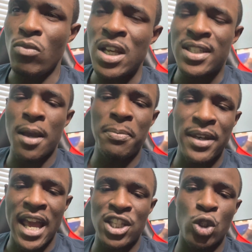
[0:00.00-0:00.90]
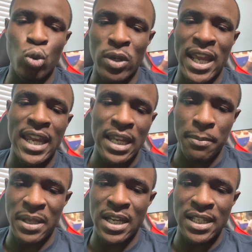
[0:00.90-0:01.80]
something that you need
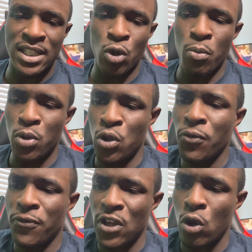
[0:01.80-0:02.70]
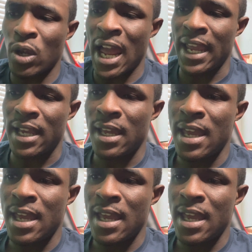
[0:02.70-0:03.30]
because you you feel like